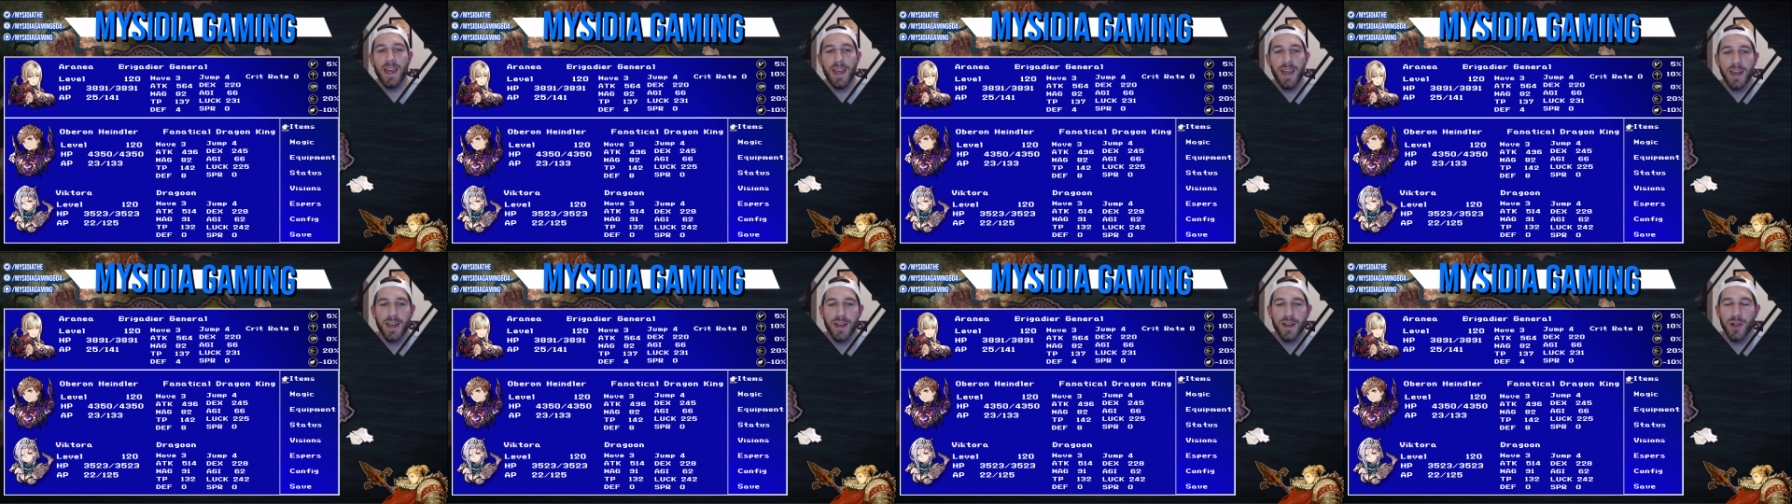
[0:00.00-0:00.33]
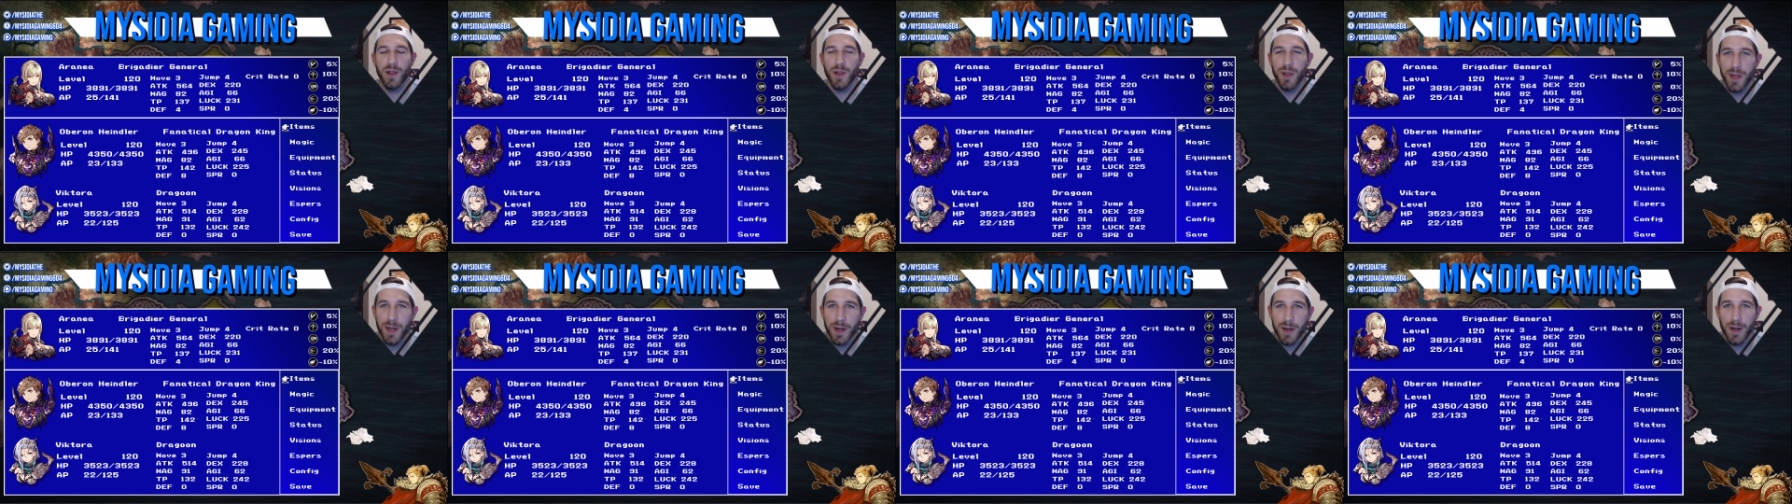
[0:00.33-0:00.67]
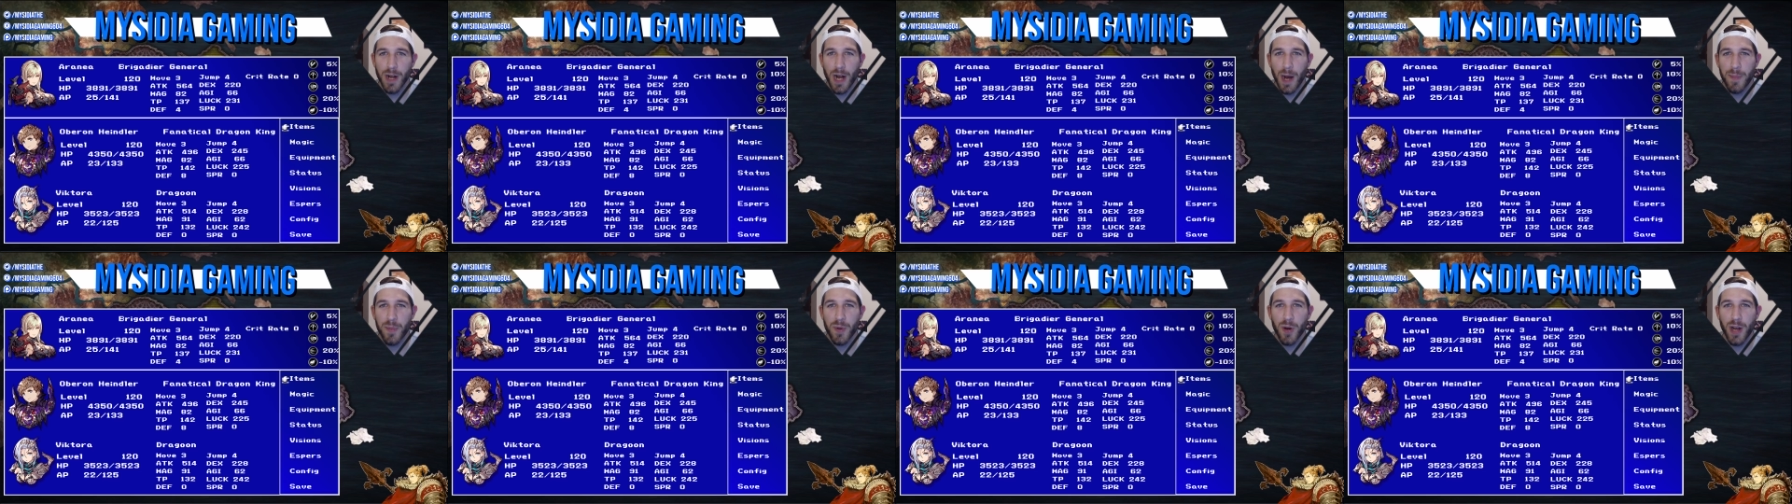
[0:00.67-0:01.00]
a
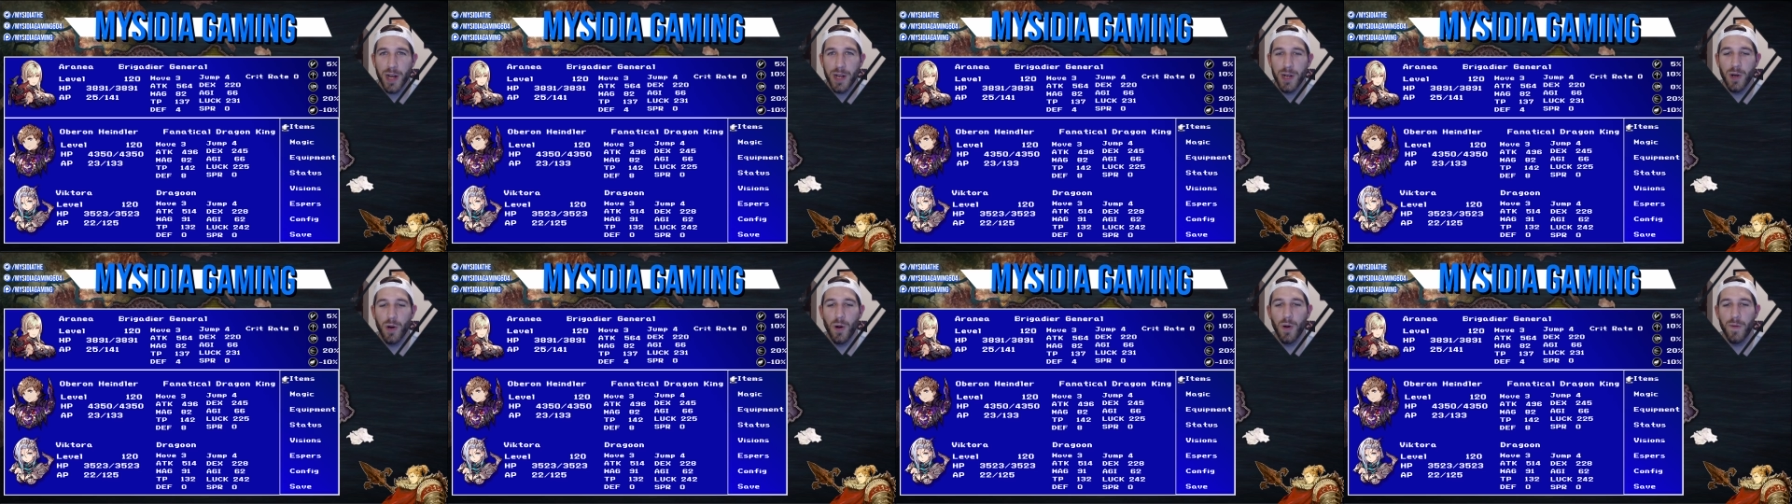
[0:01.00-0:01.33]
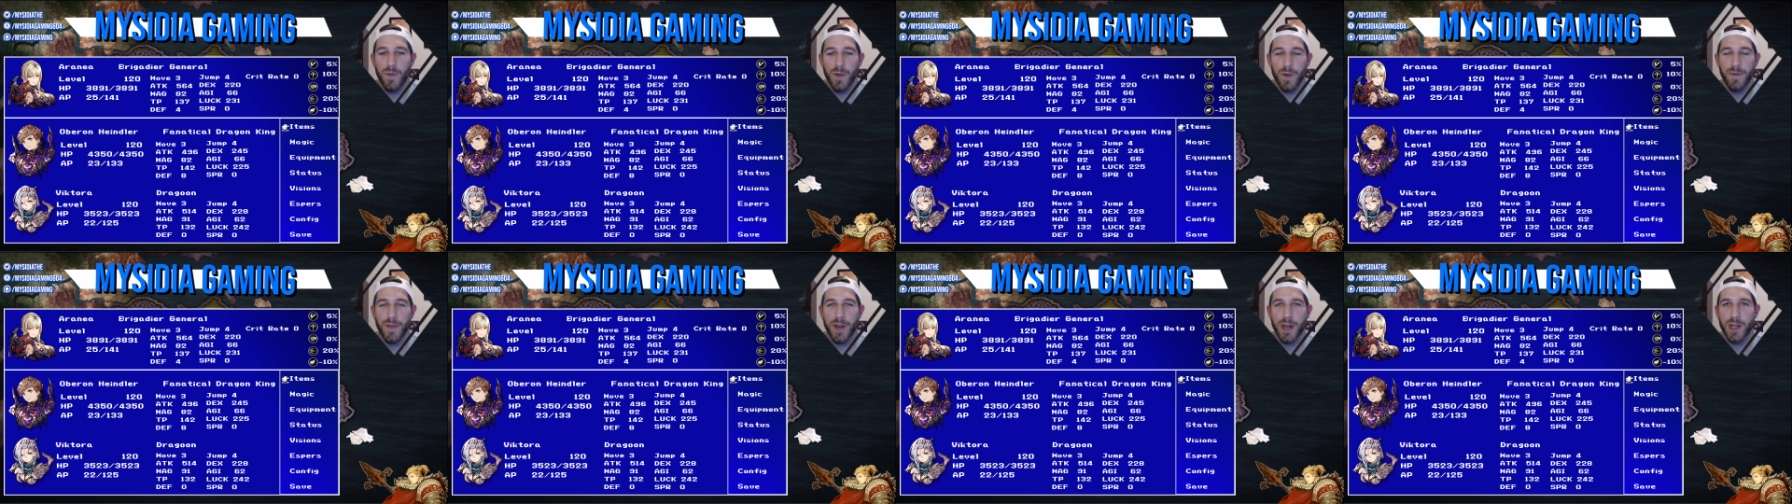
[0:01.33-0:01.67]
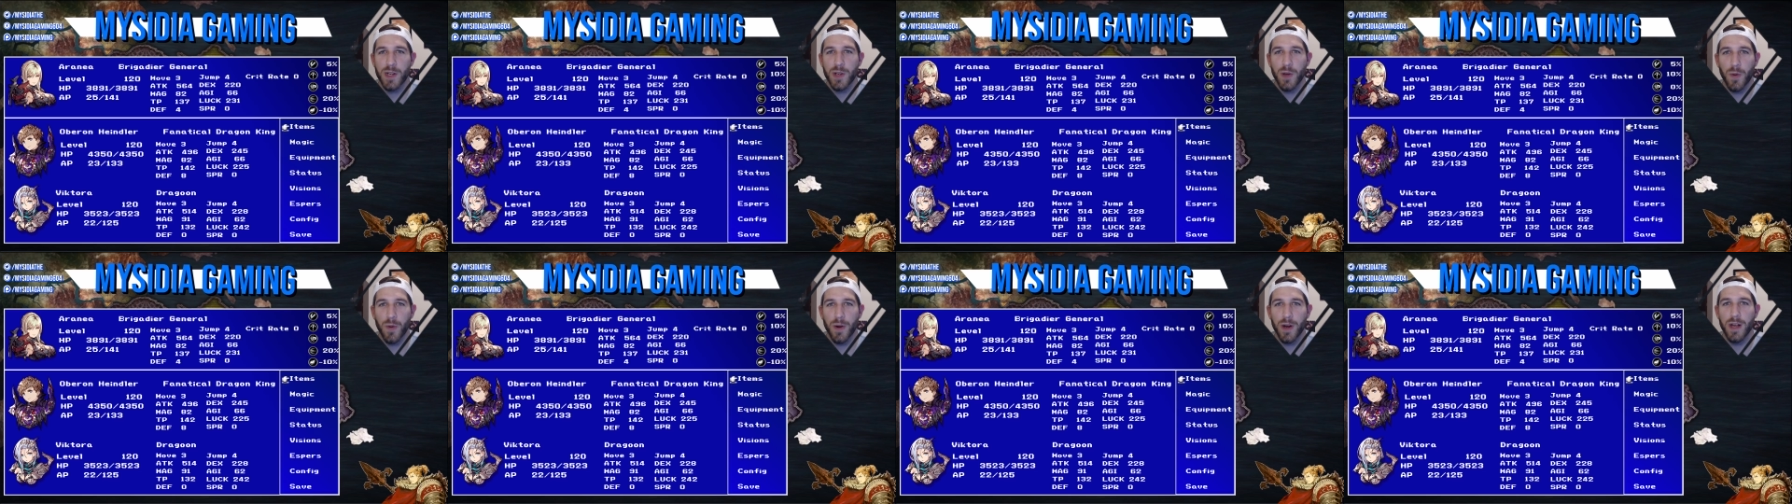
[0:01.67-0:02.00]
clear upgrade over
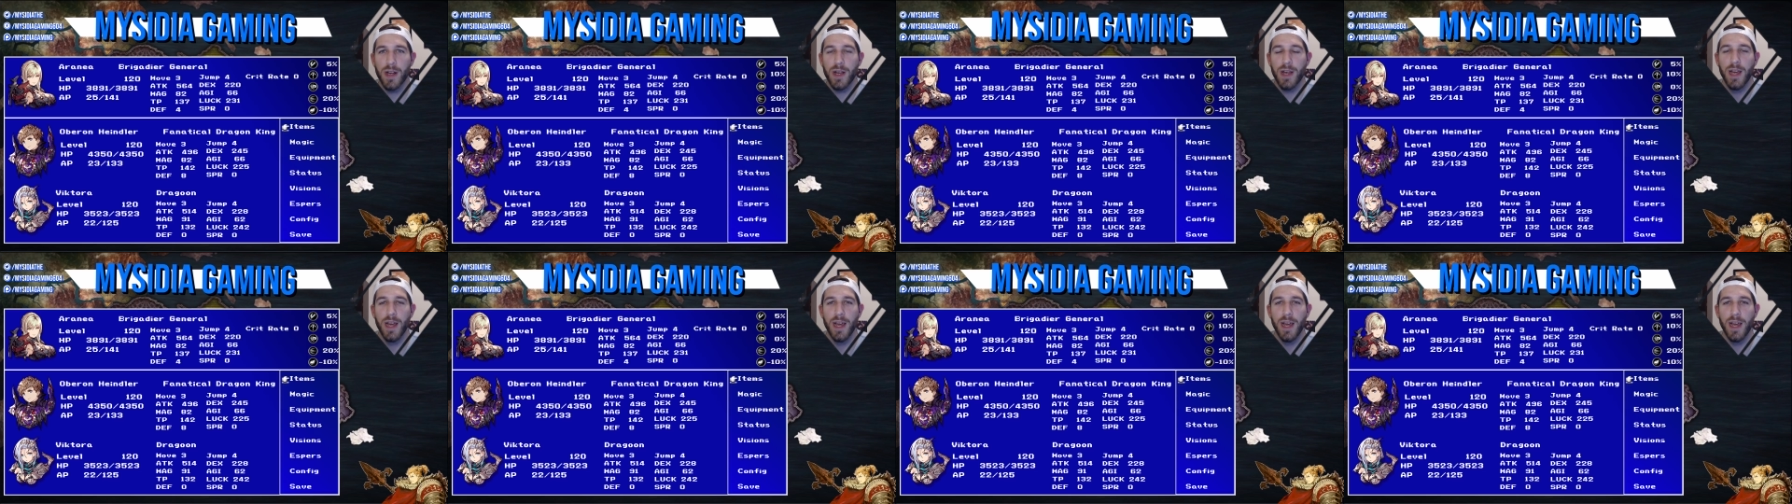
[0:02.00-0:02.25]
Victoria.